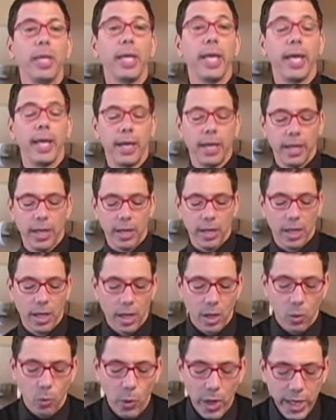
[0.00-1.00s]
candidate.
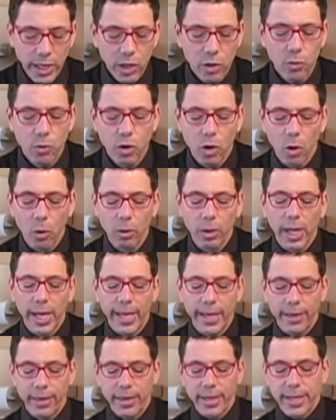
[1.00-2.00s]
When you go
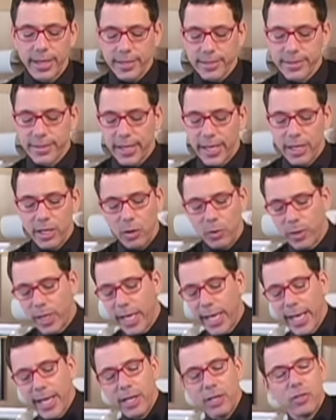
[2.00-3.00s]
like this and you
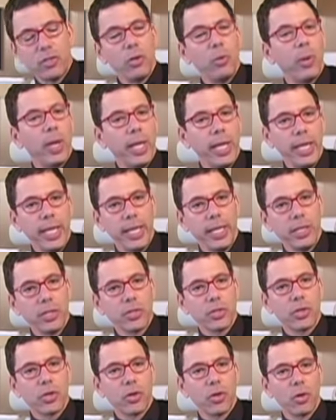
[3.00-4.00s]
can't do any
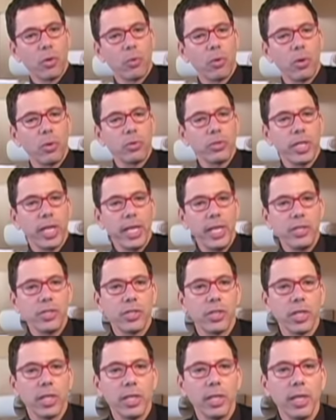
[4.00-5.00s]
internal
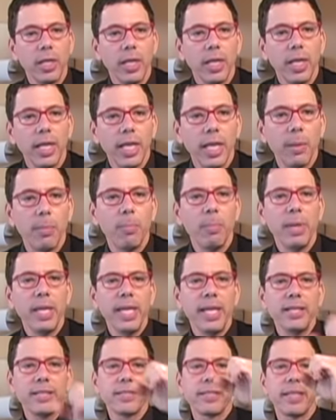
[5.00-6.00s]
rotation, it means